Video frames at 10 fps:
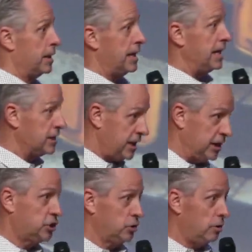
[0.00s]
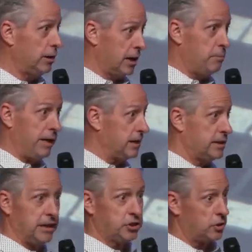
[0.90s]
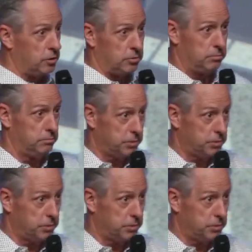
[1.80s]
intentional, it can be an intentional